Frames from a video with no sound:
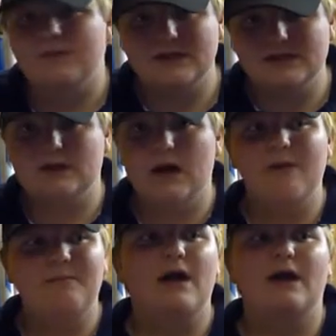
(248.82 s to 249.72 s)

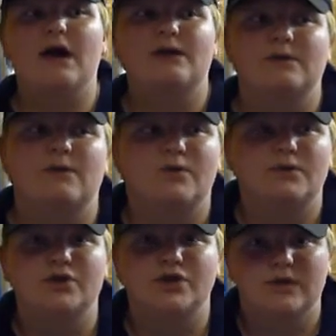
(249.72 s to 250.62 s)
I do it all
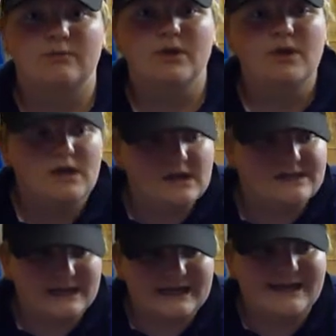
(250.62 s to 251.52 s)
on the cheap.
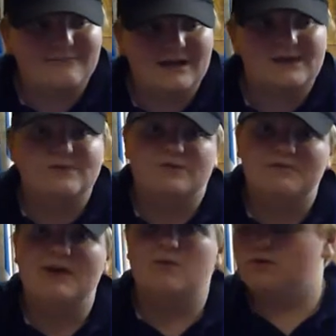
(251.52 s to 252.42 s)
Second-hand planes with me all the